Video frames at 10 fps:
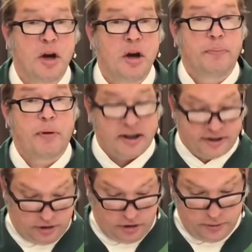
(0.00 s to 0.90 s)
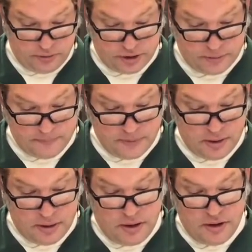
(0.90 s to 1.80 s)
prostitutes,
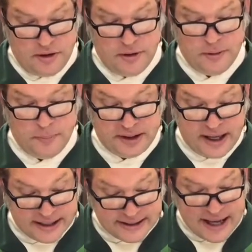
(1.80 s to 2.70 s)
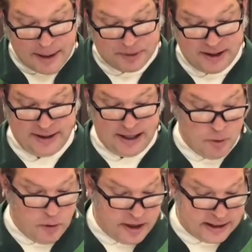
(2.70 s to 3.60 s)
but they accept it. They
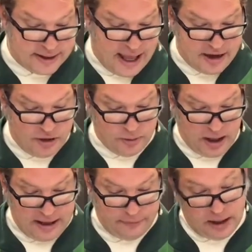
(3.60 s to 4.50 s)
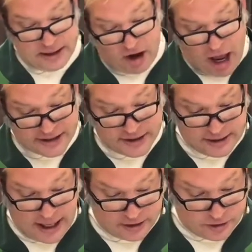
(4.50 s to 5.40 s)
move into that new life. And tax
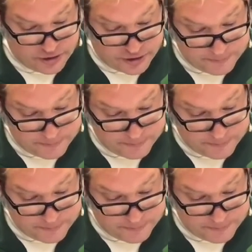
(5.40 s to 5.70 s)
collectors,